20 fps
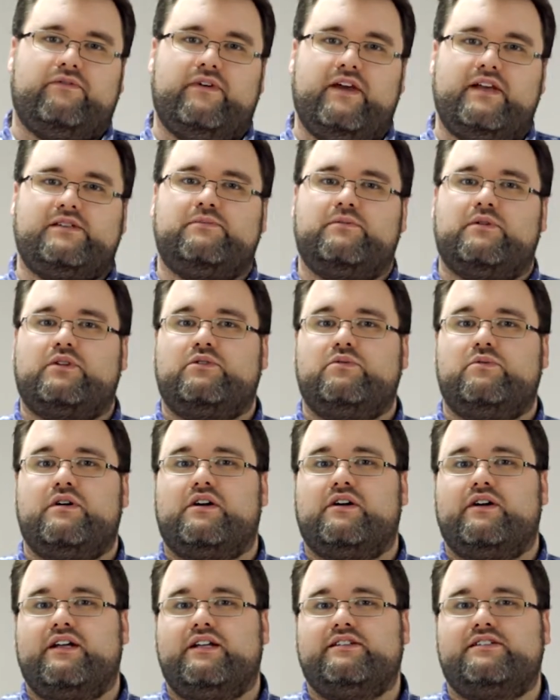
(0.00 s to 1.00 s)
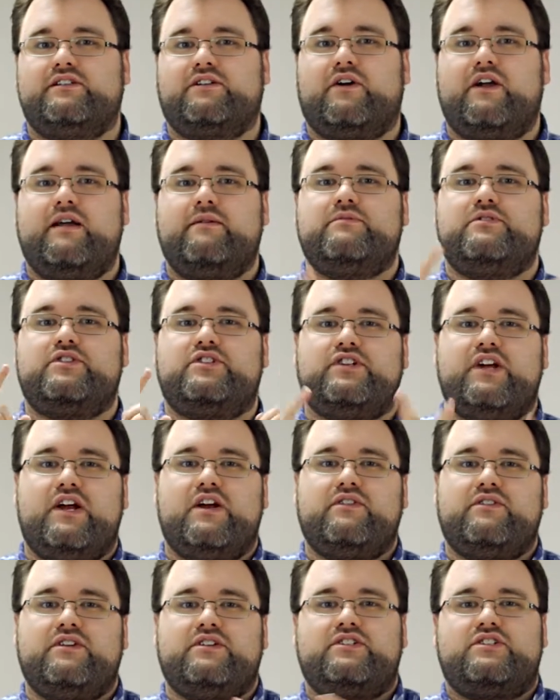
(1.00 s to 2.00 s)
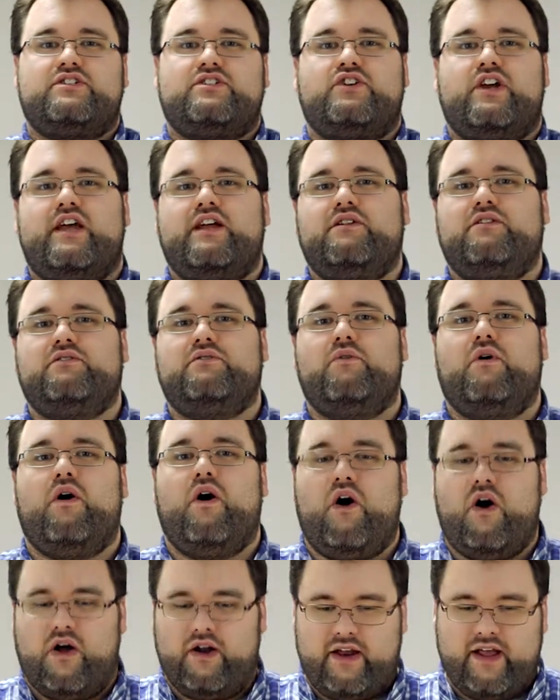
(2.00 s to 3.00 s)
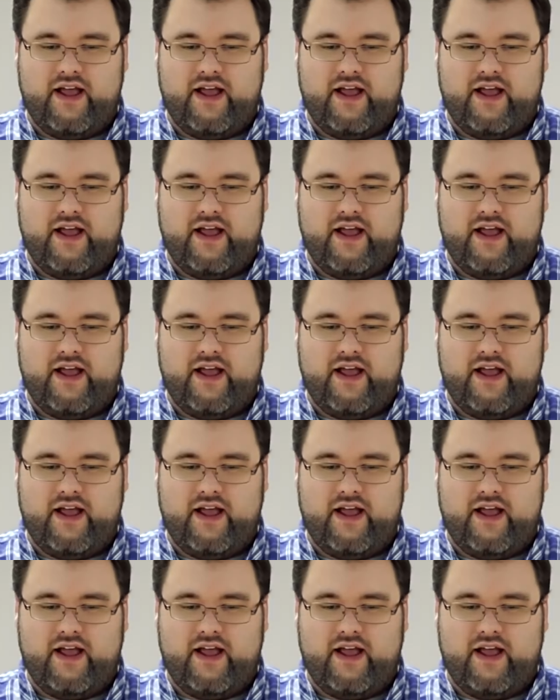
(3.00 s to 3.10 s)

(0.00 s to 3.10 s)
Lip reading: Facebook, Twitter, Instagram. Share this channel on